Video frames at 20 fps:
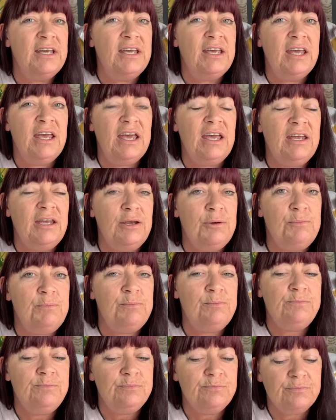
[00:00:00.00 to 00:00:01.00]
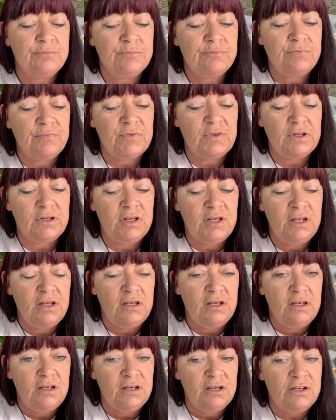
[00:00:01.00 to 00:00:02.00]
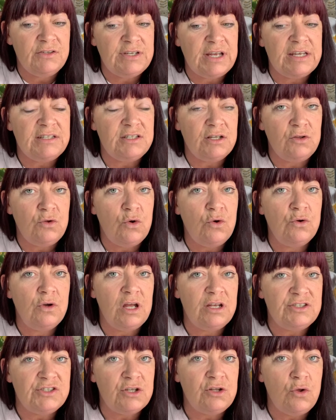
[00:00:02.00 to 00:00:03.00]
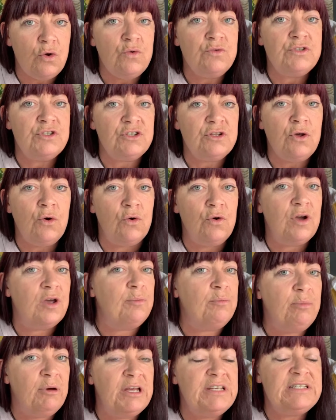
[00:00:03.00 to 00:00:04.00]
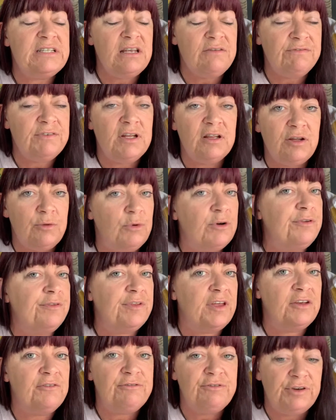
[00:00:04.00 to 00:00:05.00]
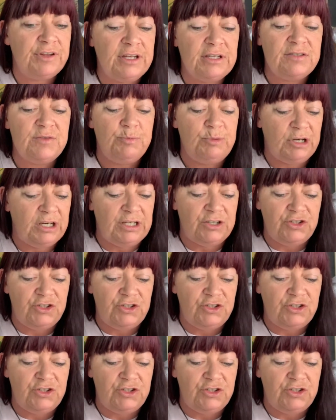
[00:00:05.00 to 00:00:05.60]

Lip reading: But that takes a lot of time, a long haul, consistency. So